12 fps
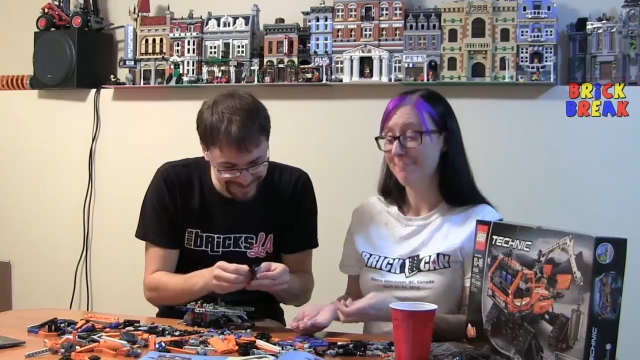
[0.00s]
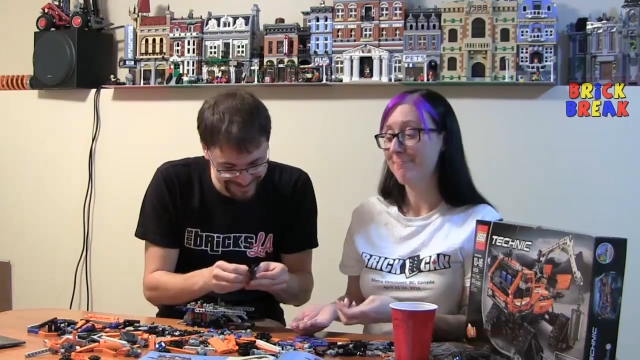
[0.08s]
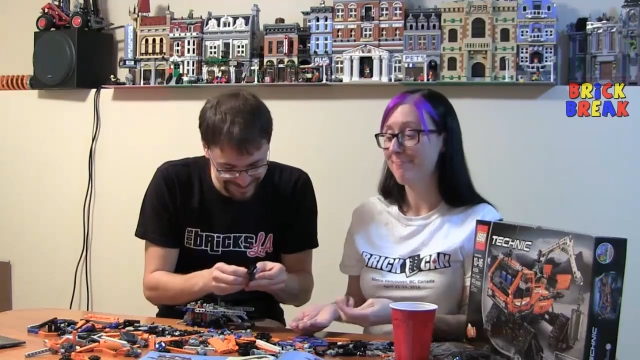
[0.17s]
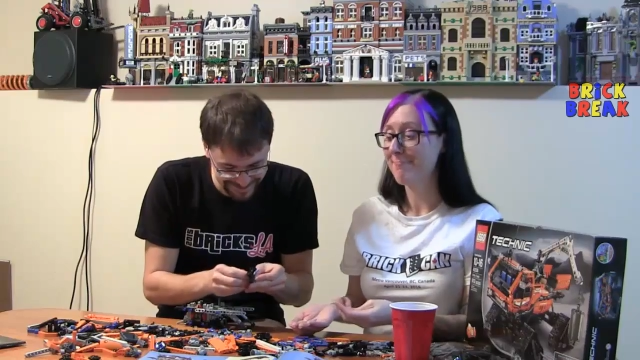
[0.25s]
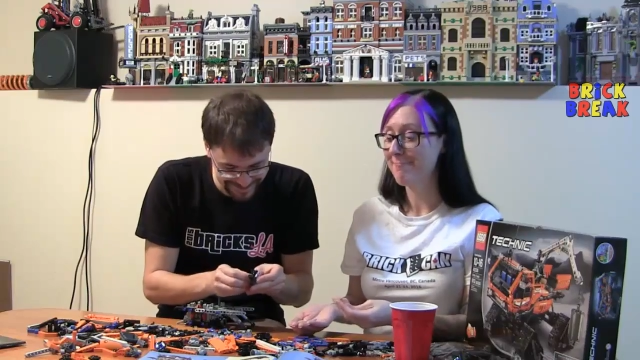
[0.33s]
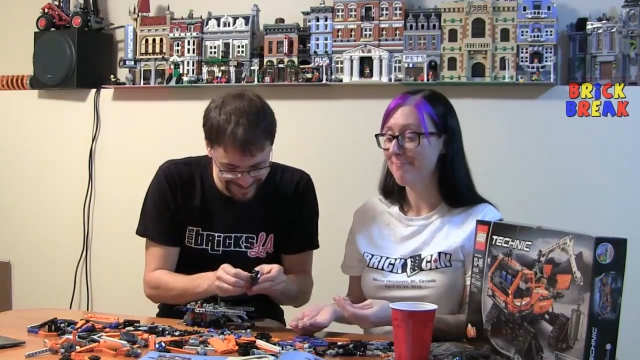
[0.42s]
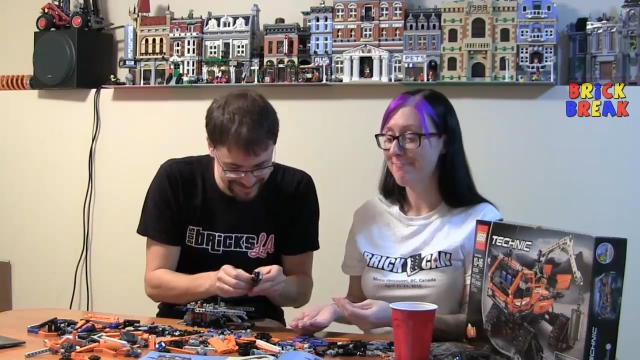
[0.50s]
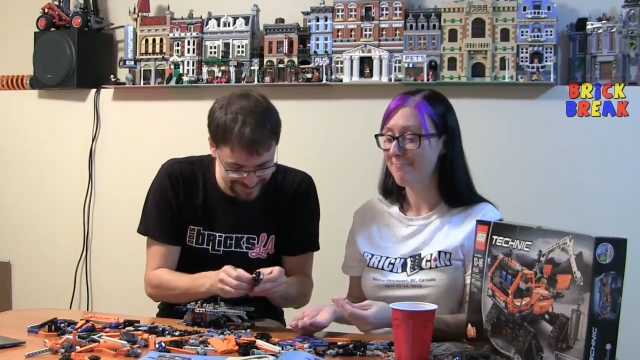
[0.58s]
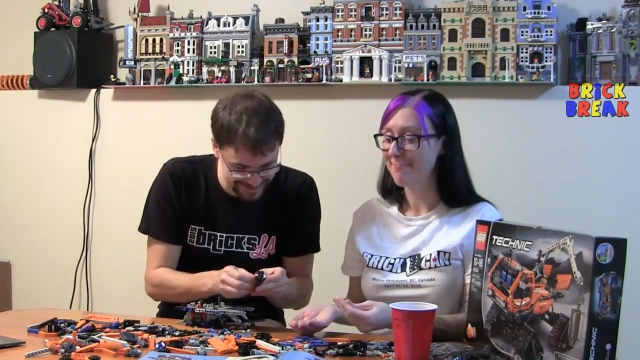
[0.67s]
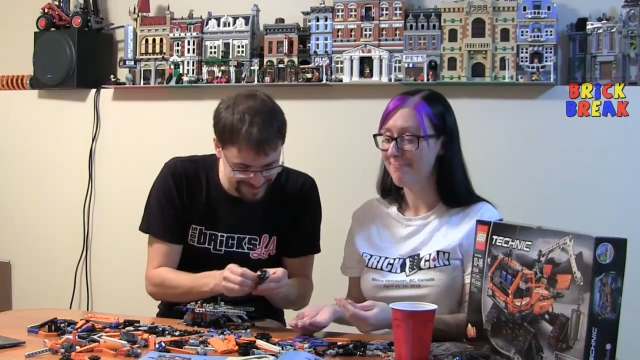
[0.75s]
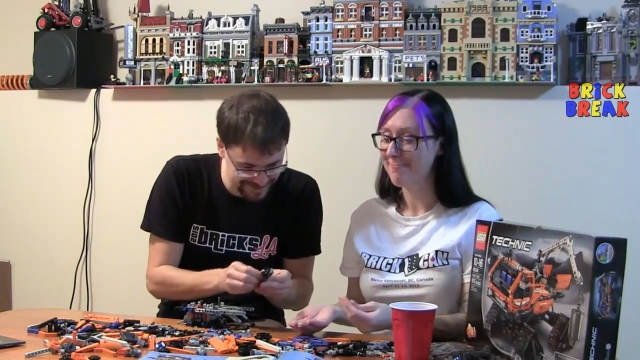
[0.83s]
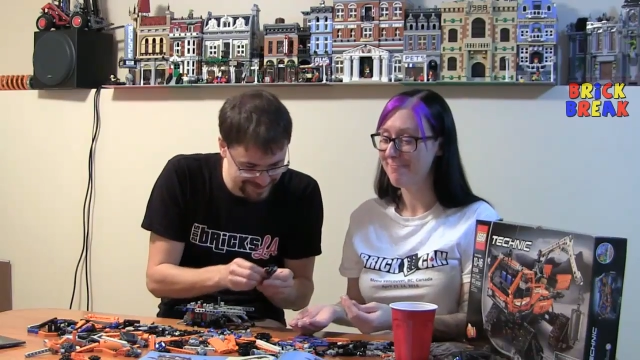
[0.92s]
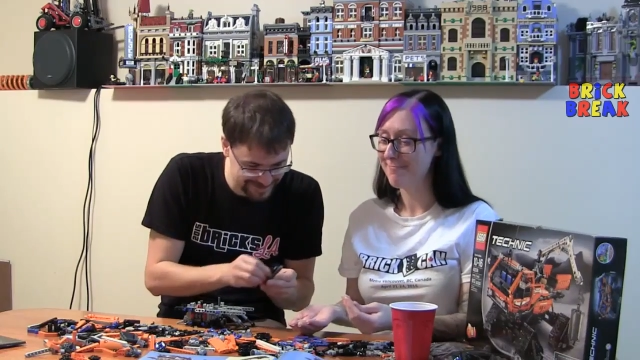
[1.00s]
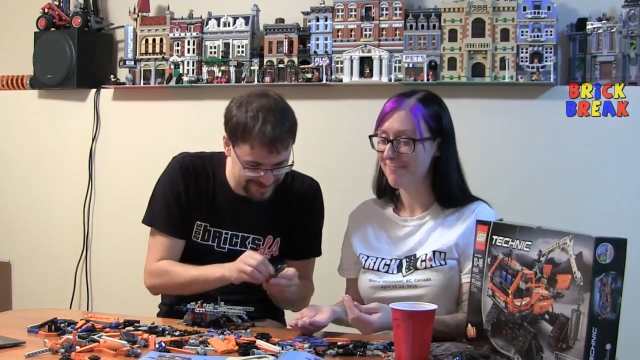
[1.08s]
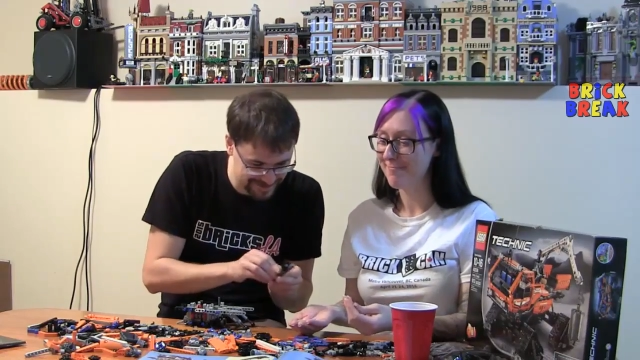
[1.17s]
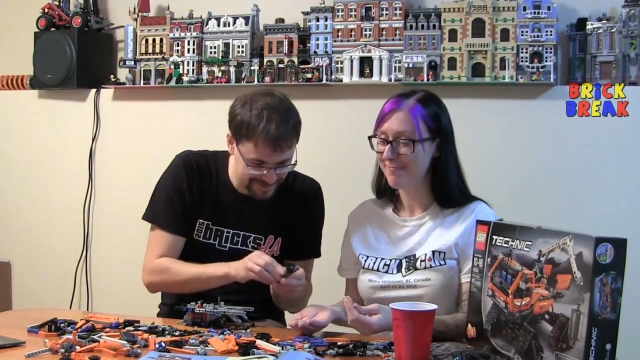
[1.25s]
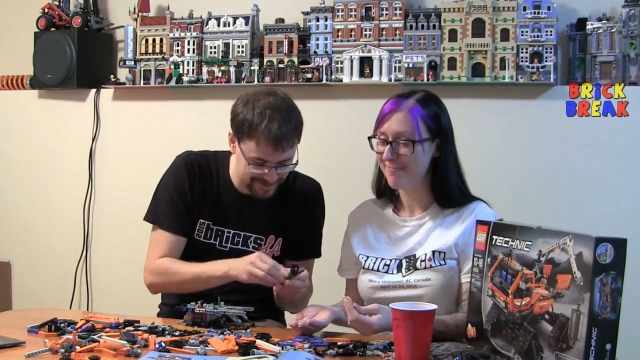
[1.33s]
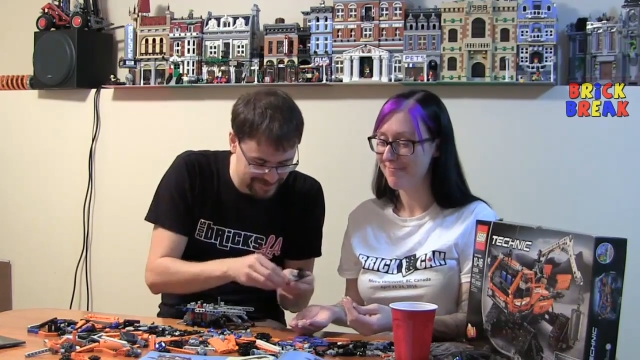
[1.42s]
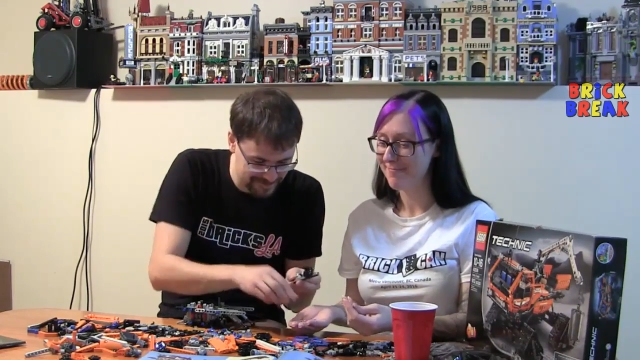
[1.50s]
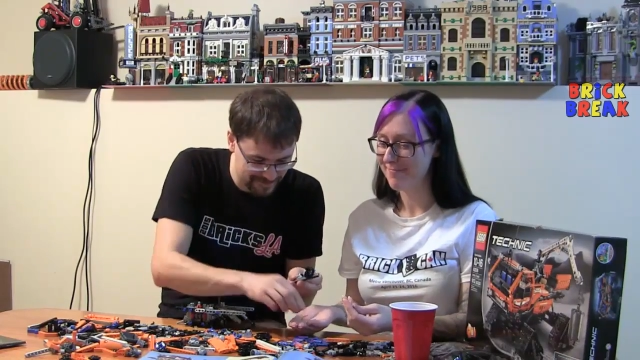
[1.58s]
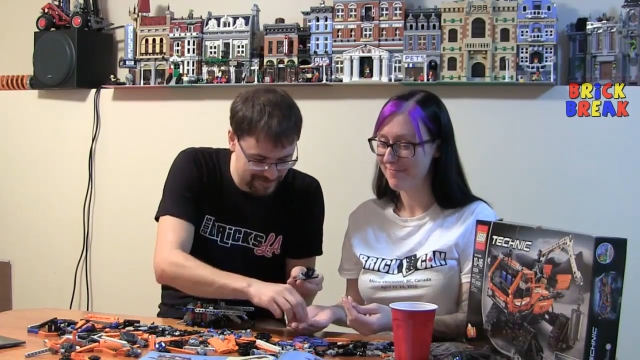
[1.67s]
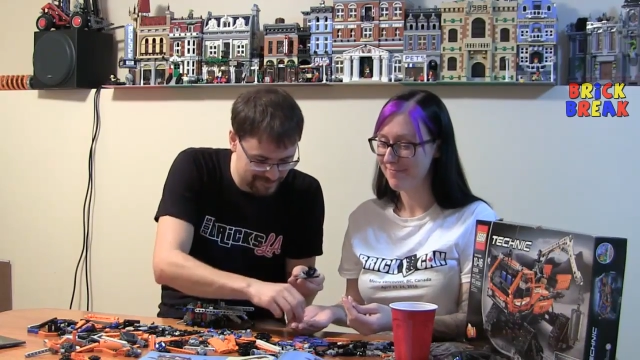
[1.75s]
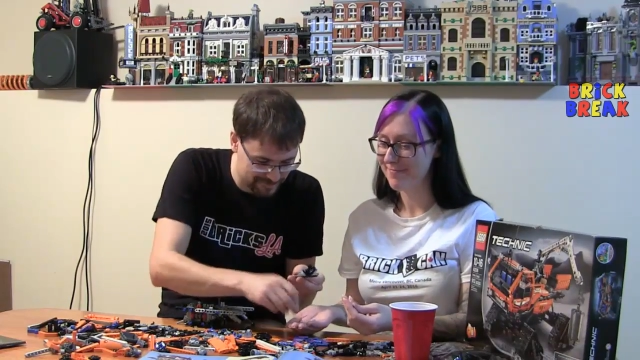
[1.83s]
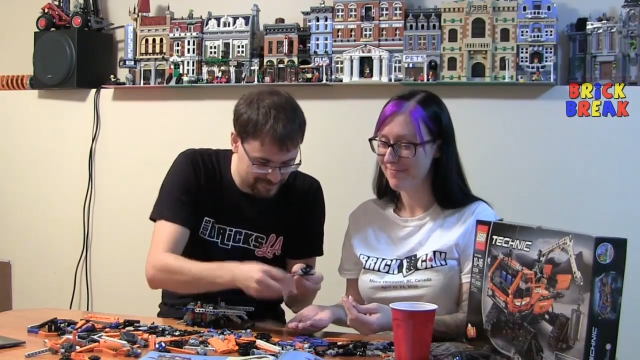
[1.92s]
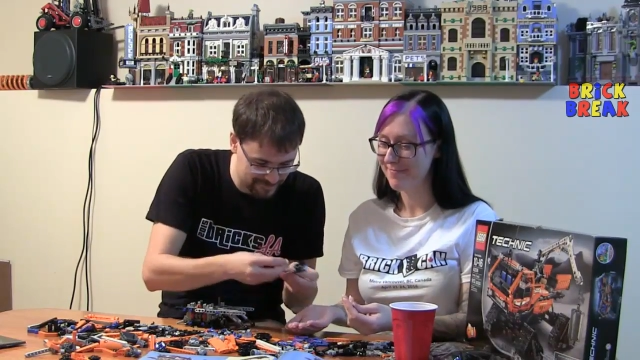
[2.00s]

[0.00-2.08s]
No one is speaking in this clip.